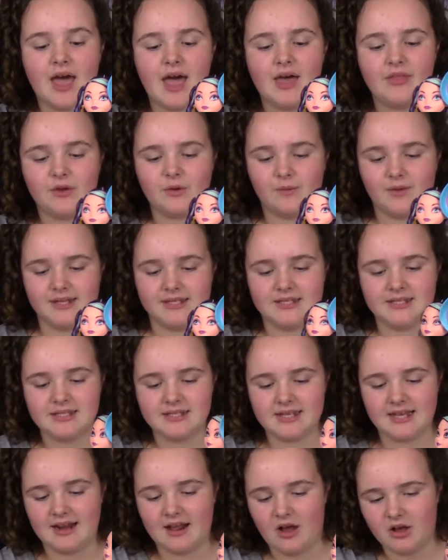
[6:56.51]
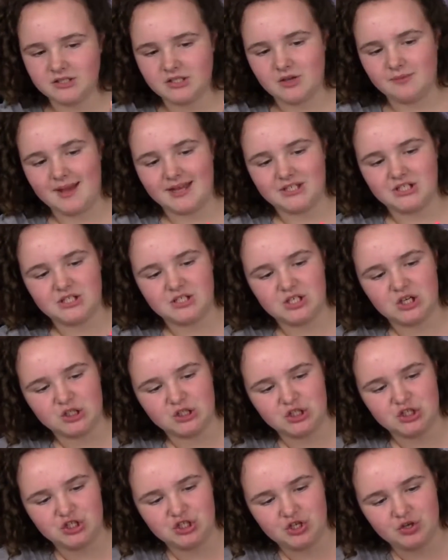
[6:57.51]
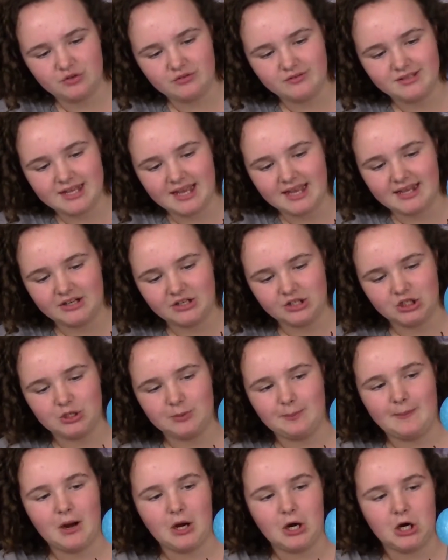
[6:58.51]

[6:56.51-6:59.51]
other ones, and it also matches her shoes and her